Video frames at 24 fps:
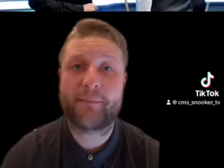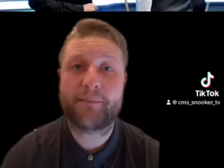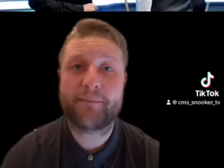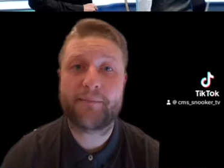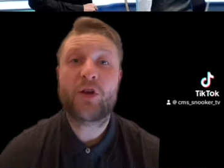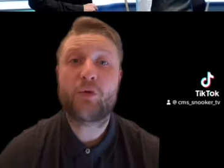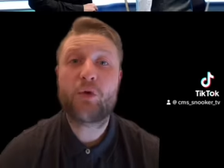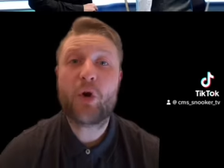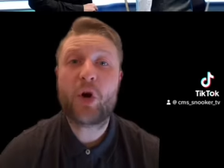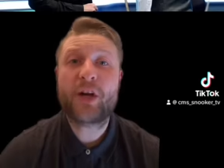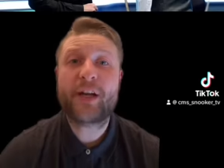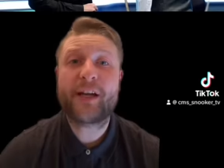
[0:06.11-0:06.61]

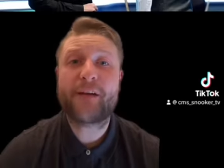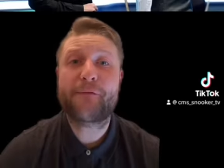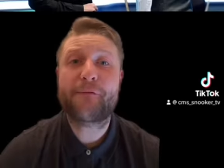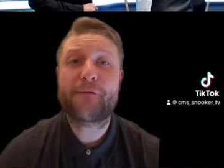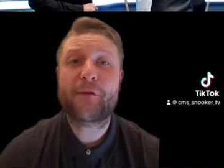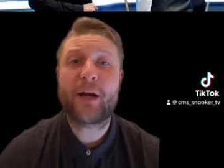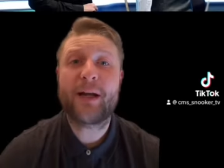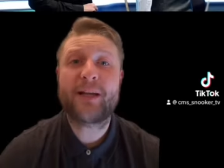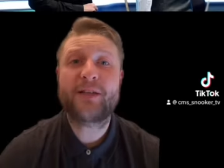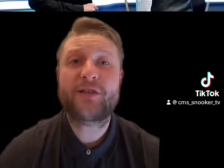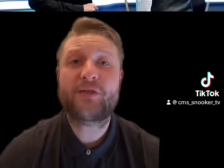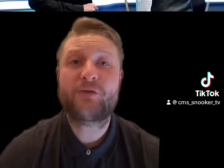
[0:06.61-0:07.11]
The Rocket
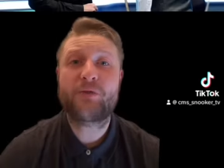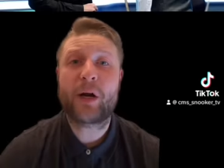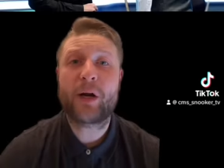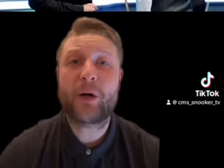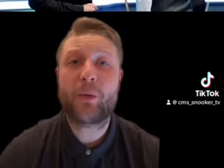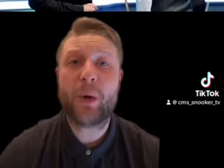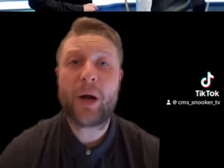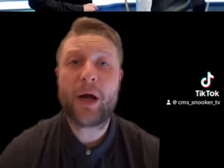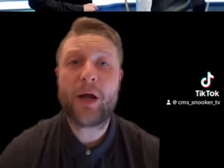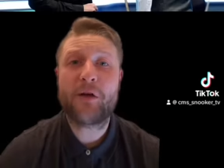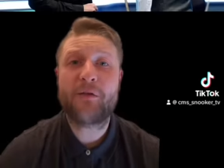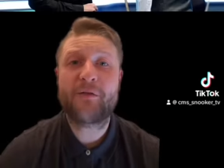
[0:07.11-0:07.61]
threatened to run
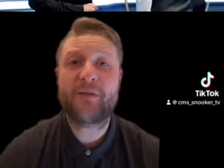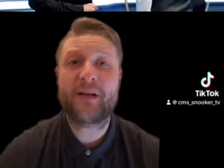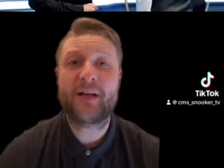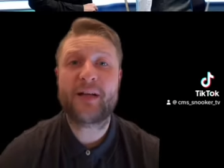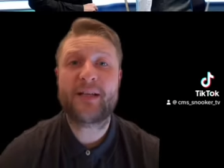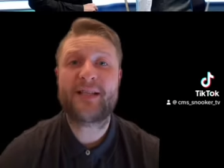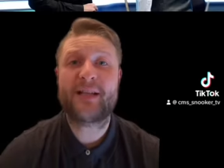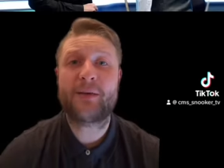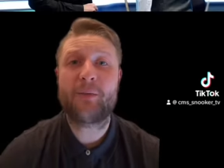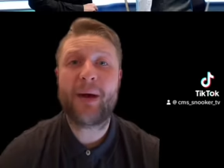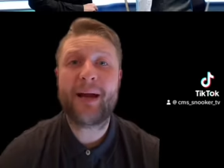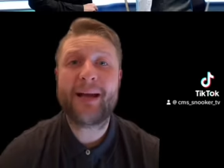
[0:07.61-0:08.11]
away with it
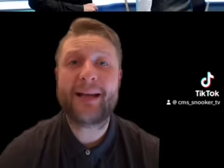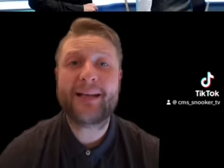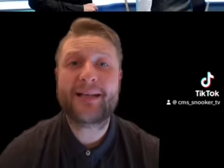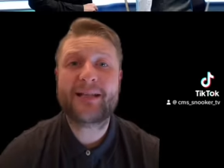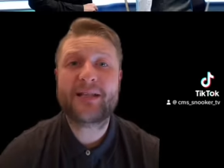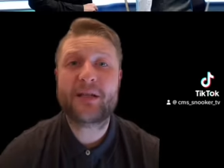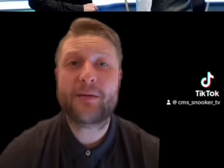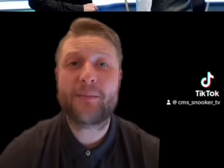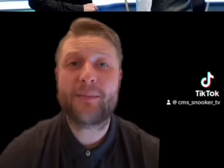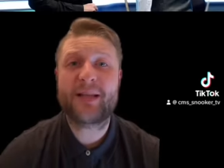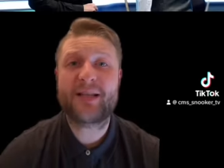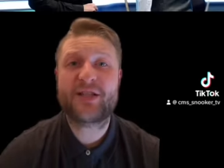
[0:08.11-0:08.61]
as he went
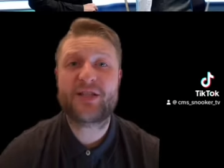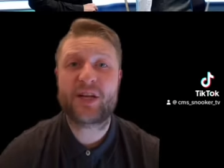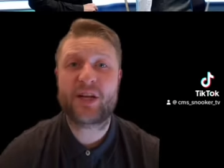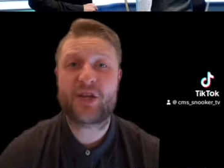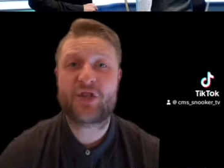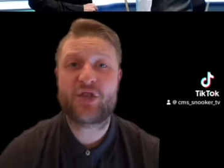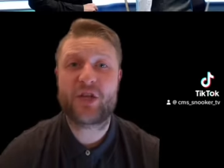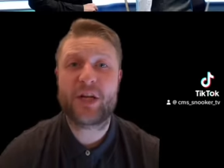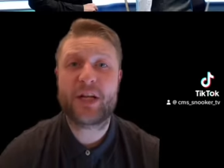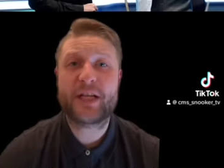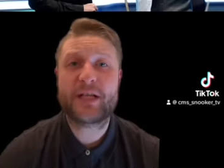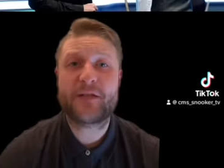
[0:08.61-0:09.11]
into the
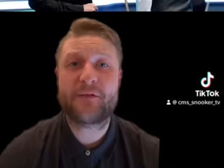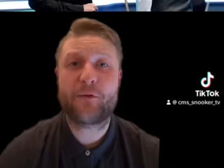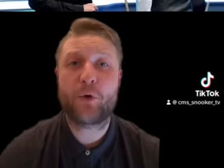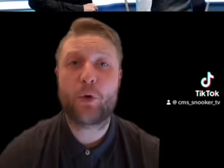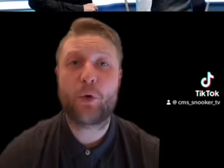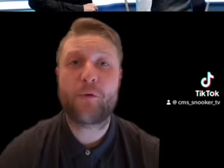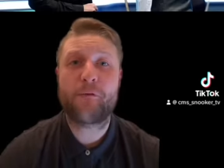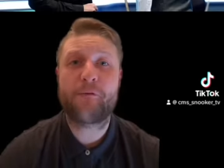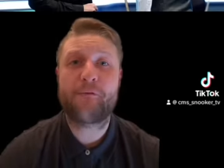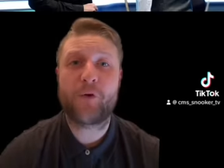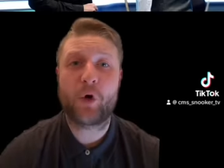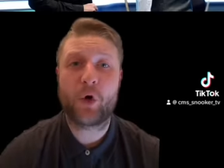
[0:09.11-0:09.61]
mid-session
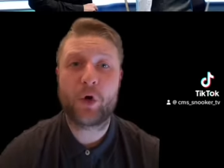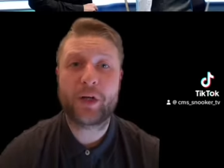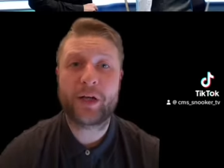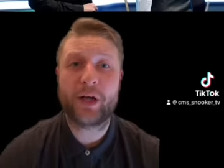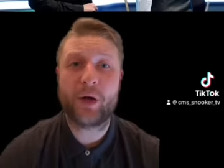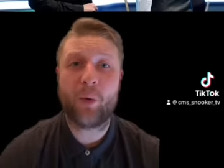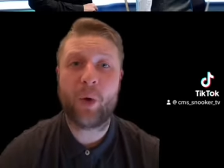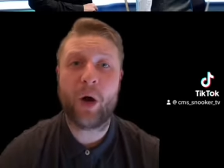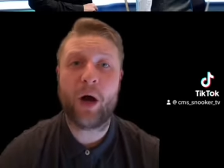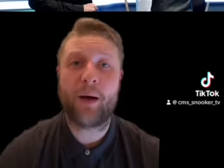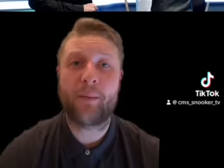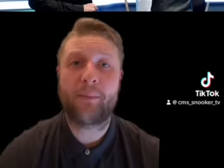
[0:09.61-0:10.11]
interval 4-0
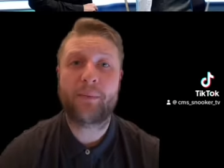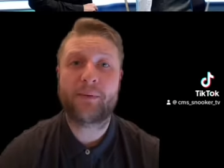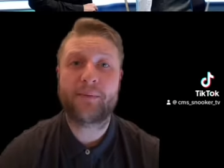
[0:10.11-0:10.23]
up.